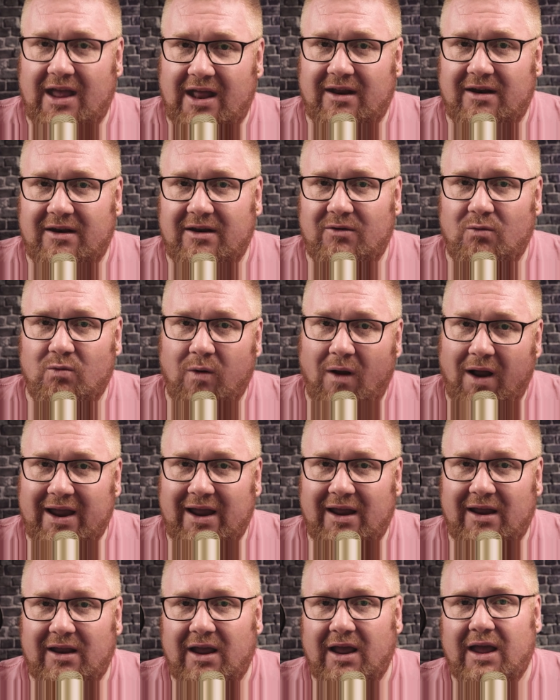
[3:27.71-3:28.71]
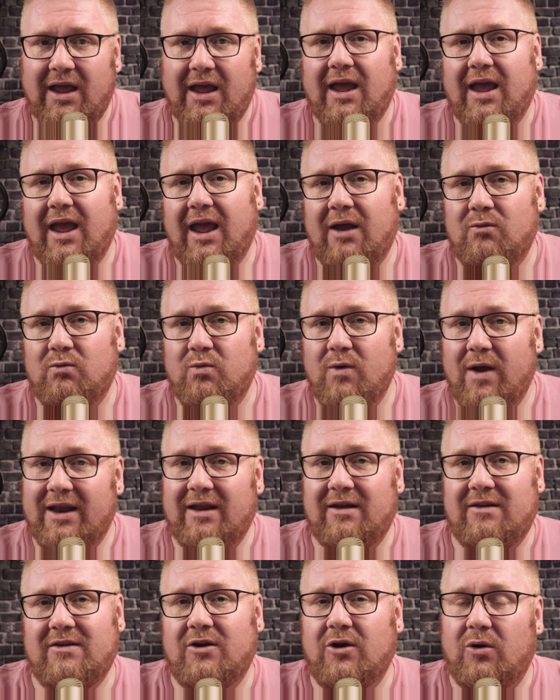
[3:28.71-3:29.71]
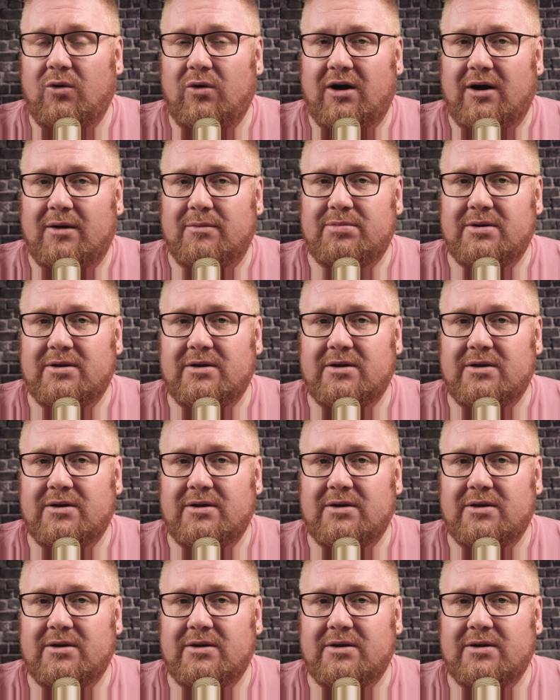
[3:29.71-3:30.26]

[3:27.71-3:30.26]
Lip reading: edited right and ready to go up.